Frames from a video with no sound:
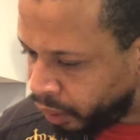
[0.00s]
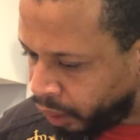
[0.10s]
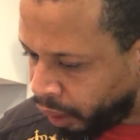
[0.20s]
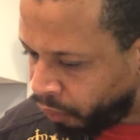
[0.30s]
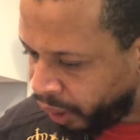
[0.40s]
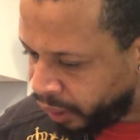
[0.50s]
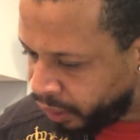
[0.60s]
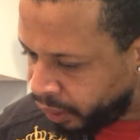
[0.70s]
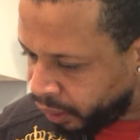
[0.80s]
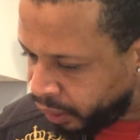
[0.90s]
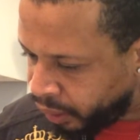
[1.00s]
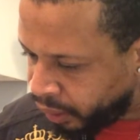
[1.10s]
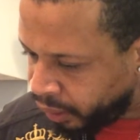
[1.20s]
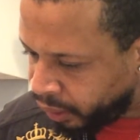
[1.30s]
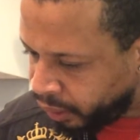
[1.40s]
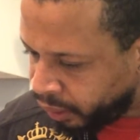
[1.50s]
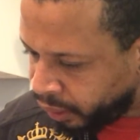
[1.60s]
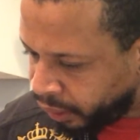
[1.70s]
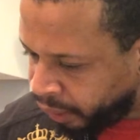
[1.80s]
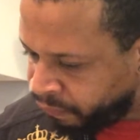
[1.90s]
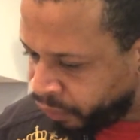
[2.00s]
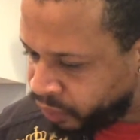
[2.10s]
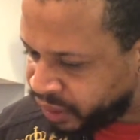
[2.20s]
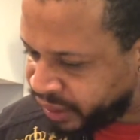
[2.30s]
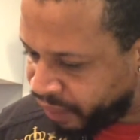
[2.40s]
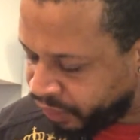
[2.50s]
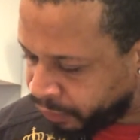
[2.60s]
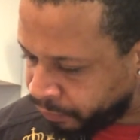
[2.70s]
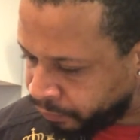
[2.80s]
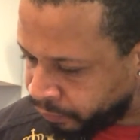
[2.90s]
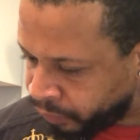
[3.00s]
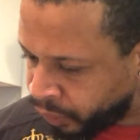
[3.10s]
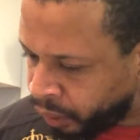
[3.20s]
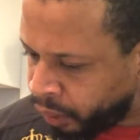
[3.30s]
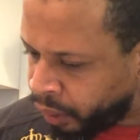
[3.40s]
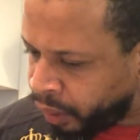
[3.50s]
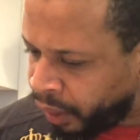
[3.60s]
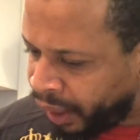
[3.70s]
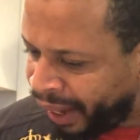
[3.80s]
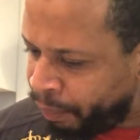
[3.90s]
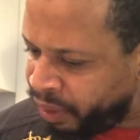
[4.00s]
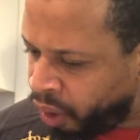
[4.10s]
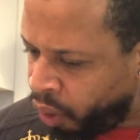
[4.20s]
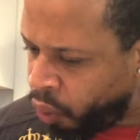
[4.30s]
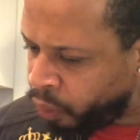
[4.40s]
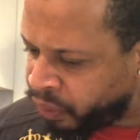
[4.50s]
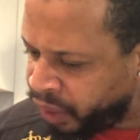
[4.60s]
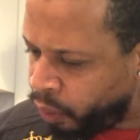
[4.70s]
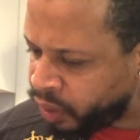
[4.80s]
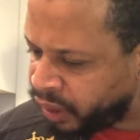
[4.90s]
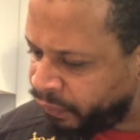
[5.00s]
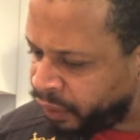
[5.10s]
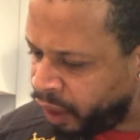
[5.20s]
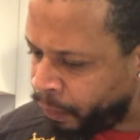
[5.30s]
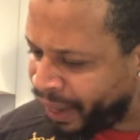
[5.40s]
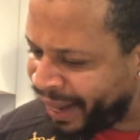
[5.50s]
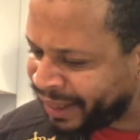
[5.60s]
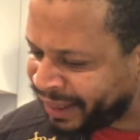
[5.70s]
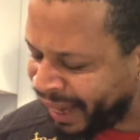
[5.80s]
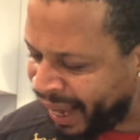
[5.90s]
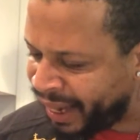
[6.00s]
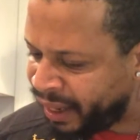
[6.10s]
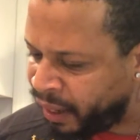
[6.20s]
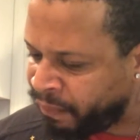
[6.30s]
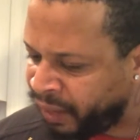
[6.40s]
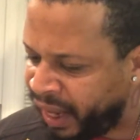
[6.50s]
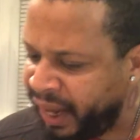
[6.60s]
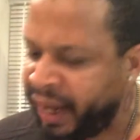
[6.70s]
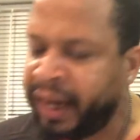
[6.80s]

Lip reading: All right. In verse 7. And behold, there was lifted up a talent of lead.